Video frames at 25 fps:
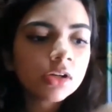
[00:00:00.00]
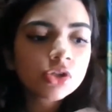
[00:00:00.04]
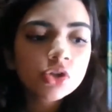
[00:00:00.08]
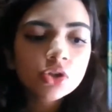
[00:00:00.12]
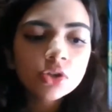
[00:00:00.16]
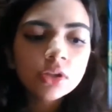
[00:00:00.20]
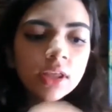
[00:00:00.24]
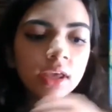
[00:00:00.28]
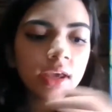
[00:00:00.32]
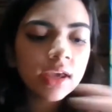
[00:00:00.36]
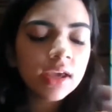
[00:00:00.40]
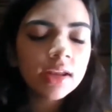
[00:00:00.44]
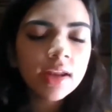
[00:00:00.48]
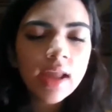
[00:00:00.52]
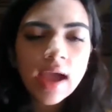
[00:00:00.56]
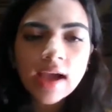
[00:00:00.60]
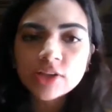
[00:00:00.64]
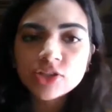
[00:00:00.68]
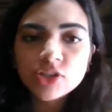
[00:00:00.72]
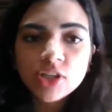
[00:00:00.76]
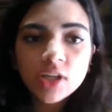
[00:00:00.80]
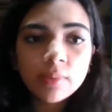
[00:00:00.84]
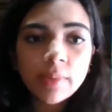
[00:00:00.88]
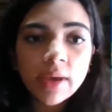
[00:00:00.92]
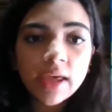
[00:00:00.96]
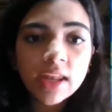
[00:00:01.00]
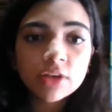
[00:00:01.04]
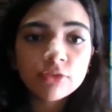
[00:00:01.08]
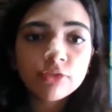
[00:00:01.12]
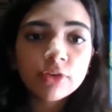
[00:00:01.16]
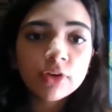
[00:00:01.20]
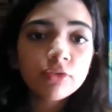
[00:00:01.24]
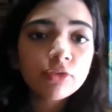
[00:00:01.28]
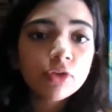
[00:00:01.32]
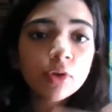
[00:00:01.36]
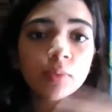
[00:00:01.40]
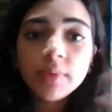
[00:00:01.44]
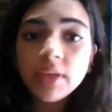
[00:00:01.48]
they can actually
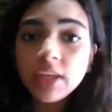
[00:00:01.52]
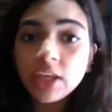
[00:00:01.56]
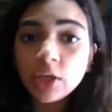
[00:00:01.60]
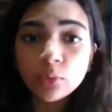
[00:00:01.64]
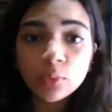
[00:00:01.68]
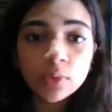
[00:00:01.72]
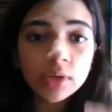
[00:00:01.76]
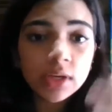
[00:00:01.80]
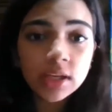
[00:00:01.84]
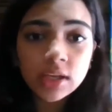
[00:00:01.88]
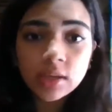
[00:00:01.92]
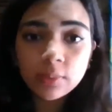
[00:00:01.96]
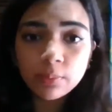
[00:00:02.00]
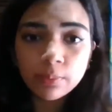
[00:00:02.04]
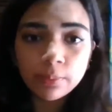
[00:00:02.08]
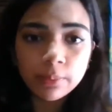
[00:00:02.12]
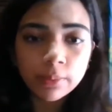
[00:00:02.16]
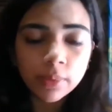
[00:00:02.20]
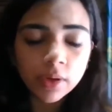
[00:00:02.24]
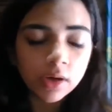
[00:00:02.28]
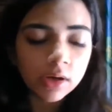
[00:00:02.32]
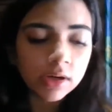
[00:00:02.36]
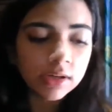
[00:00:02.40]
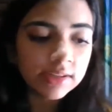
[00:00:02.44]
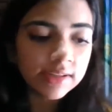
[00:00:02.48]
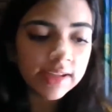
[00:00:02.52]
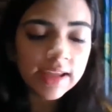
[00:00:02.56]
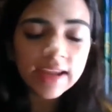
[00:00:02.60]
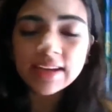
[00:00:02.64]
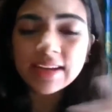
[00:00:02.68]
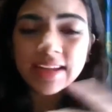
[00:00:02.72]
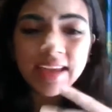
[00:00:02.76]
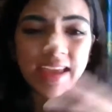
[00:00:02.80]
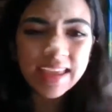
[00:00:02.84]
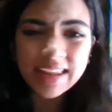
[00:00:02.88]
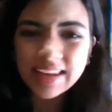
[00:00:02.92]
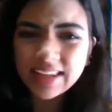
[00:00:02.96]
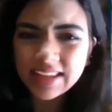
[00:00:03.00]
benefit from equity, debt,
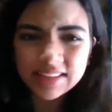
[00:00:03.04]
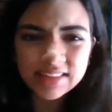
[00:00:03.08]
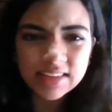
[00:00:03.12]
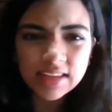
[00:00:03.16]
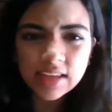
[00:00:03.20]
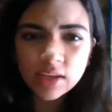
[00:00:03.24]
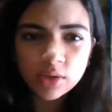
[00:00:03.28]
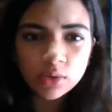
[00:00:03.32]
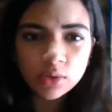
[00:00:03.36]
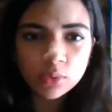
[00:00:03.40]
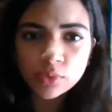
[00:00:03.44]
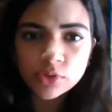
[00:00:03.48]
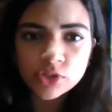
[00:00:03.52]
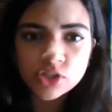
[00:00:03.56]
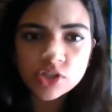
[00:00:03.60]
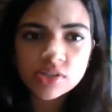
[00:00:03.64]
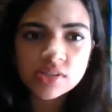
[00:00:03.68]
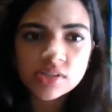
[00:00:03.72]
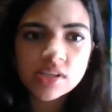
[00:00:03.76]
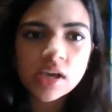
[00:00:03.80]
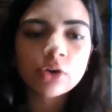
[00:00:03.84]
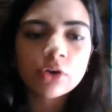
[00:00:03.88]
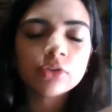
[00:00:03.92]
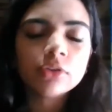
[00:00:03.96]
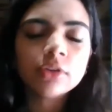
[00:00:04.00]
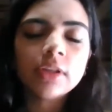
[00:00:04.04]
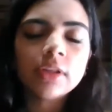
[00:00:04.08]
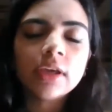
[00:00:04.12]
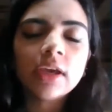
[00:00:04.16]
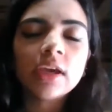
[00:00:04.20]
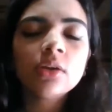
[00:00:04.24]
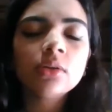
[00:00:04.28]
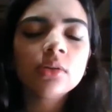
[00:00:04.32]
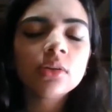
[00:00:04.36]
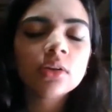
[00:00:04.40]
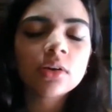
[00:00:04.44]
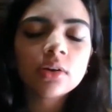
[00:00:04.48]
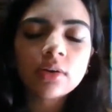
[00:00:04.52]
anything which is out
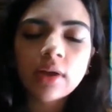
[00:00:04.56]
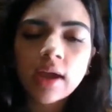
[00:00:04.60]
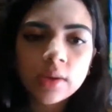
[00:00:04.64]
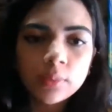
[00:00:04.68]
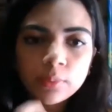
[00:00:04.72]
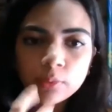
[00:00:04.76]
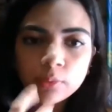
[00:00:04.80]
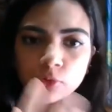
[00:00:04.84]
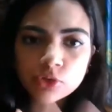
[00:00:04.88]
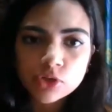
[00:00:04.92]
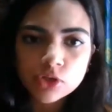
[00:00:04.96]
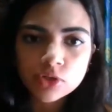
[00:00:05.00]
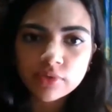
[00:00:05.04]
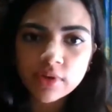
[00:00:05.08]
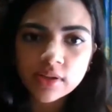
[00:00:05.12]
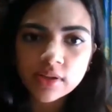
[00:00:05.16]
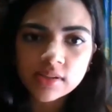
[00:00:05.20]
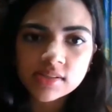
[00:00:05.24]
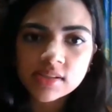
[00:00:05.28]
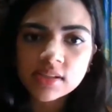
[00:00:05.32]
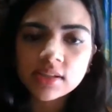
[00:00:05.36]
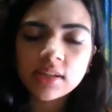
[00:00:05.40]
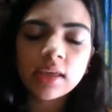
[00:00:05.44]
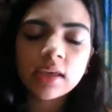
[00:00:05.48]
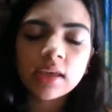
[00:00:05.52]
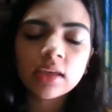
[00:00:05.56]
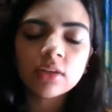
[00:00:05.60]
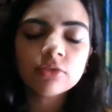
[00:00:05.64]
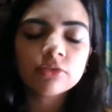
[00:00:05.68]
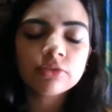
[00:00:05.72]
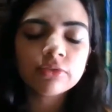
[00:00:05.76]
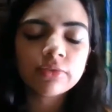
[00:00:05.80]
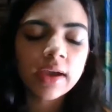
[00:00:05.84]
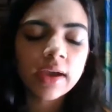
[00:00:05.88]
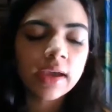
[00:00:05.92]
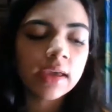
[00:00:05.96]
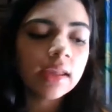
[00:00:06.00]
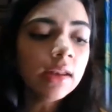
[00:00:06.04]
there, the right mutual funds that they can
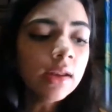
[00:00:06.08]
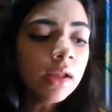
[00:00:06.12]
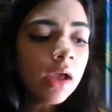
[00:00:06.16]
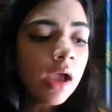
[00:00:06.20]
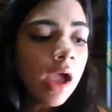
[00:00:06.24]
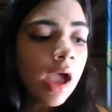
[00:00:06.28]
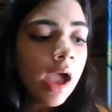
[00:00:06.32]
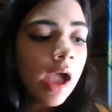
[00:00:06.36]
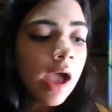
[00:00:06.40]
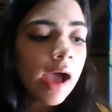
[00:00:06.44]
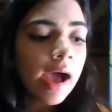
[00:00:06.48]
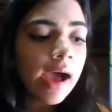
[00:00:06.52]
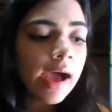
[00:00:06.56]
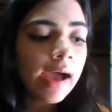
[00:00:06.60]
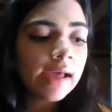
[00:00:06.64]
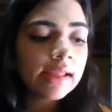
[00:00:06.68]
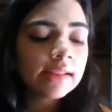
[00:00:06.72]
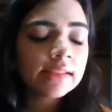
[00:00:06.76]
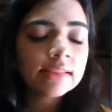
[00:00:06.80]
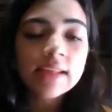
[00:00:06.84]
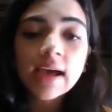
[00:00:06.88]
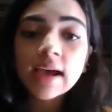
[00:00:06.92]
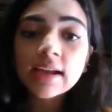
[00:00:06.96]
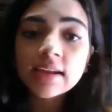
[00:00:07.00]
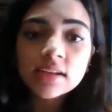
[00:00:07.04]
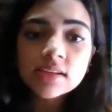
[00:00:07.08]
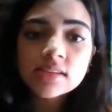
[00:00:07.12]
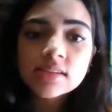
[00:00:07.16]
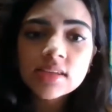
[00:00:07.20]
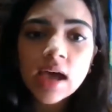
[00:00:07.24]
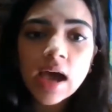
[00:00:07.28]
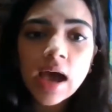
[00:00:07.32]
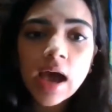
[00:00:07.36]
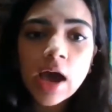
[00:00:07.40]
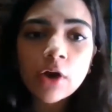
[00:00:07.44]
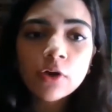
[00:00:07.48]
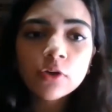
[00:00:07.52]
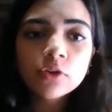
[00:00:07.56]
find, and that is
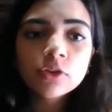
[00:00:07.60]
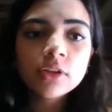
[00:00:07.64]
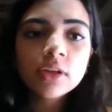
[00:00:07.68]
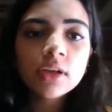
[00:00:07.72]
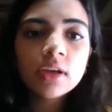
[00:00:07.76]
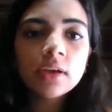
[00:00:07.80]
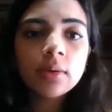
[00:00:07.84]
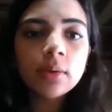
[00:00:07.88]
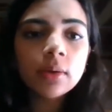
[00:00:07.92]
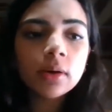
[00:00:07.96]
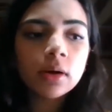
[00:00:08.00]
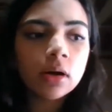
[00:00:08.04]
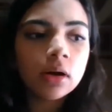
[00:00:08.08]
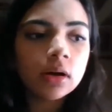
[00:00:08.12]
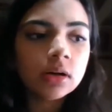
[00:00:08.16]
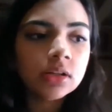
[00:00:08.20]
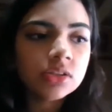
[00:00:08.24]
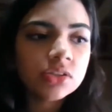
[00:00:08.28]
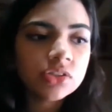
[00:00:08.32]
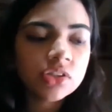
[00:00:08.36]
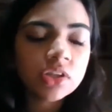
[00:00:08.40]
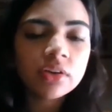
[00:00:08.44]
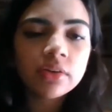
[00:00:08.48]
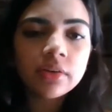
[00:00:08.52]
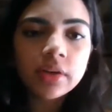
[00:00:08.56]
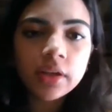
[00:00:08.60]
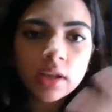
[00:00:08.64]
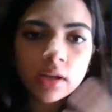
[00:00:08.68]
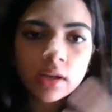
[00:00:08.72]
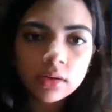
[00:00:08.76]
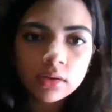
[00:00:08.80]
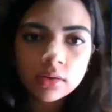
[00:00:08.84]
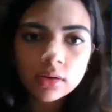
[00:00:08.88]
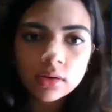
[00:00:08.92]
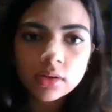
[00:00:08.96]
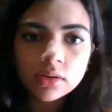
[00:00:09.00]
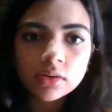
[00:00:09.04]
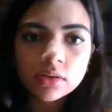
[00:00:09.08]
how they
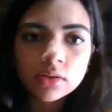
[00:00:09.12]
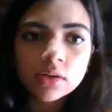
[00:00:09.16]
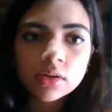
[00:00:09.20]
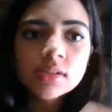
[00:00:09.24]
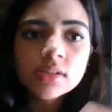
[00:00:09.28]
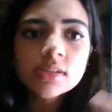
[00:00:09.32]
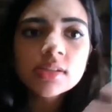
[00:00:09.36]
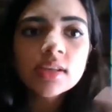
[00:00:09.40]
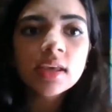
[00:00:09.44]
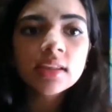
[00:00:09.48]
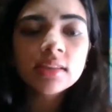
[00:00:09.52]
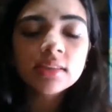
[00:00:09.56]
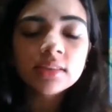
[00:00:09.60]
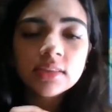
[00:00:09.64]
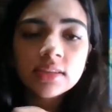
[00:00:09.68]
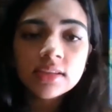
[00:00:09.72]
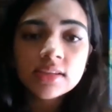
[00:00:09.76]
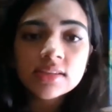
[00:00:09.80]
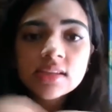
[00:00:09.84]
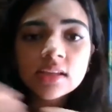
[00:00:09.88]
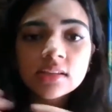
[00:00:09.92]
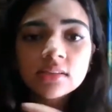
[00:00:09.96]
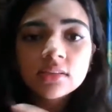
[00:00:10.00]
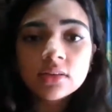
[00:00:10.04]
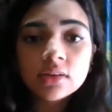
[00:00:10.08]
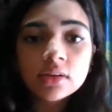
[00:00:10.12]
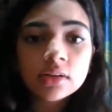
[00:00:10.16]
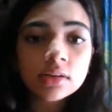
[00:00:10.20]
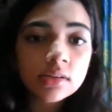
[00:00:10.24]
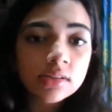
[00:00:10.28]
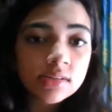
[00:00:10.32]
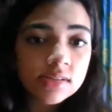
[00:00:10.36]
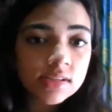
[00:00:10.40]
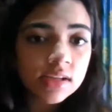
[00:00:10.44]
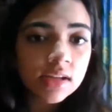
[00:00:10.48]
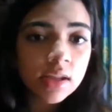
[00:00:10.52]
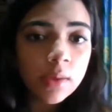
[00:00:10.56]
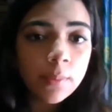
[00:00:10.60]
generate returns, and these are the
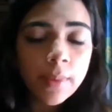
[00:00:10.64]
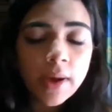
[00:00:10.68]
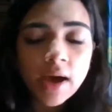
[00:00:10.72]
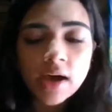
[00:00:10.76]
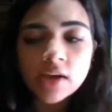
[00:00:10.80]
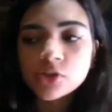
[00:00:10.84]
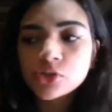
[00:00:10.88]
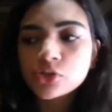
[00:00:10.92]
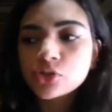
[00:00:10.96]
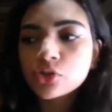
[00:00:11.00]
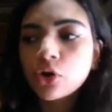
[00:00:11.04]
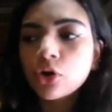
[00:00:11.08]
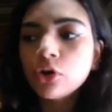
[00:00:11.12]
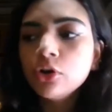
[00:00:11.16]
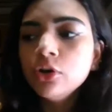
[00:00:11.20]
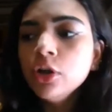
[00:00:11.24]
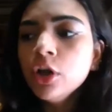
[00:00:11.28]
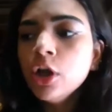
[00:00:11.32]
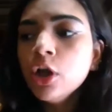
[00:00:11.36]
returns that are passed on